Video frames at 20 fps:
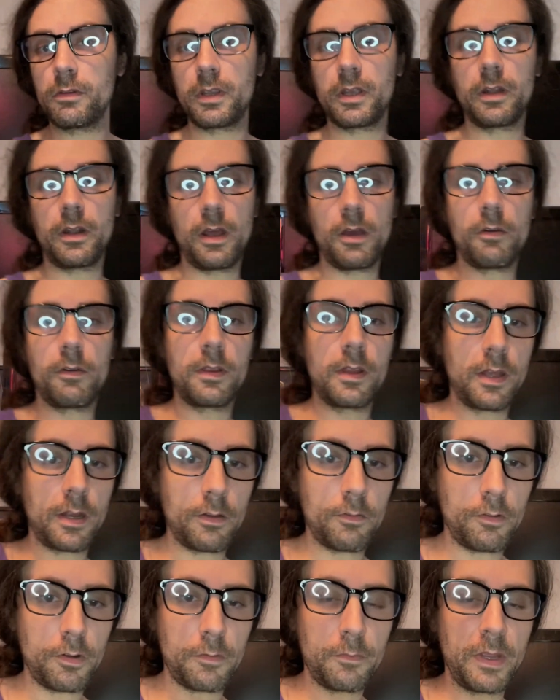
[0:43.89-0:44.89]
you know, and that it
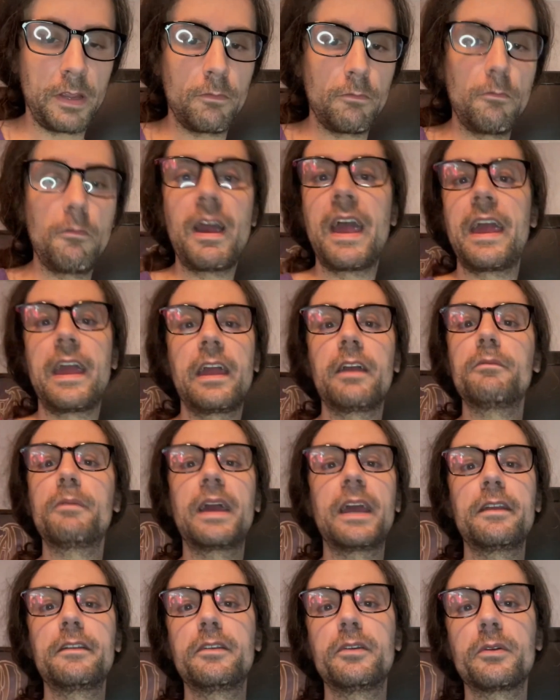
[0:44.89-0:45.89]
would be way,
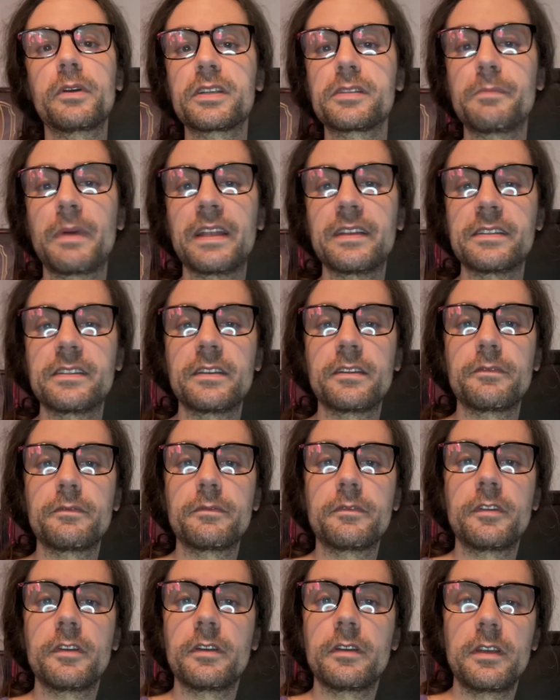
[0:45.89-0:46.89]
way too expensive
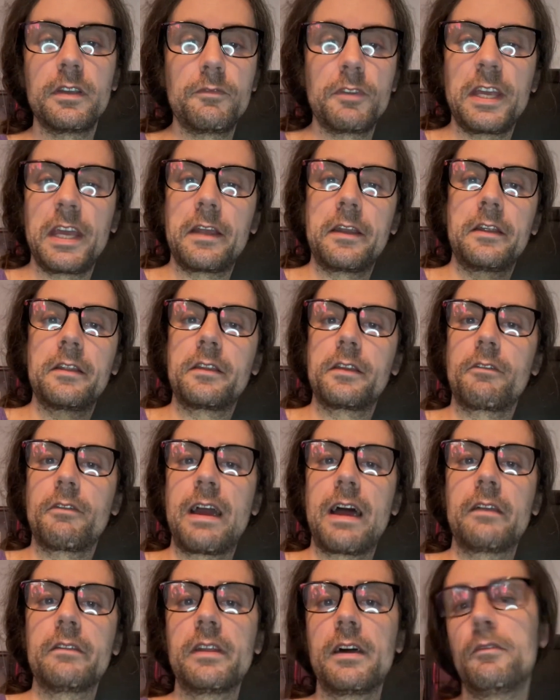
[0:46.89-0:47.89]
to even get in at the
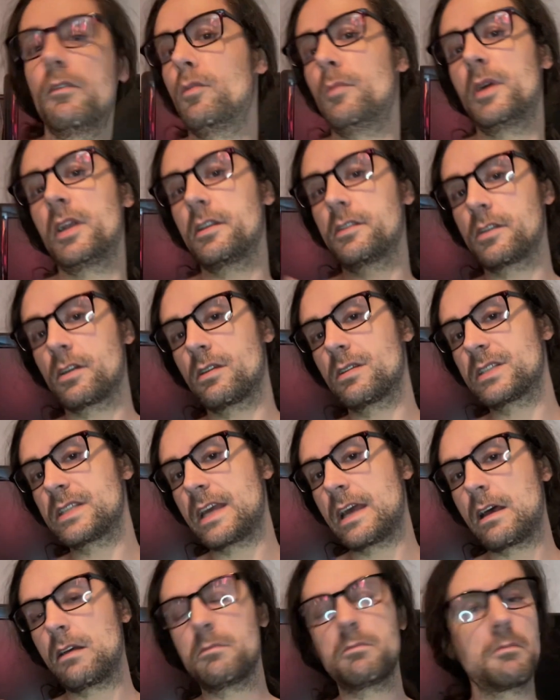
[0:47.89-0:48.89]
ground level. But it turns
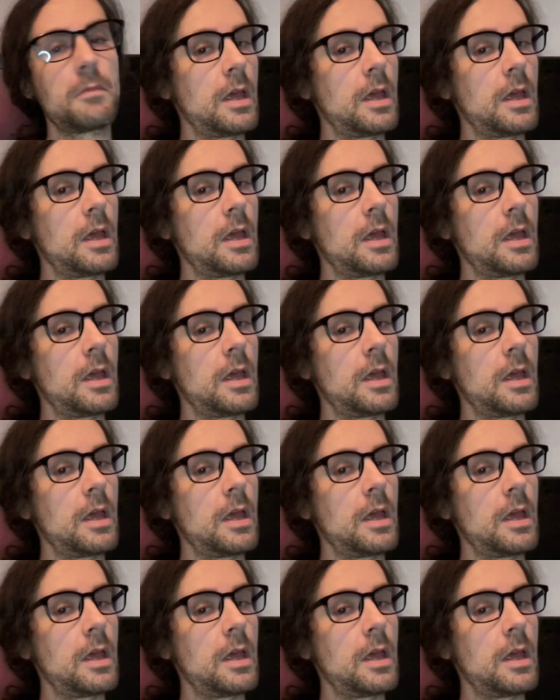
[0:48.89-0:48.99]
out,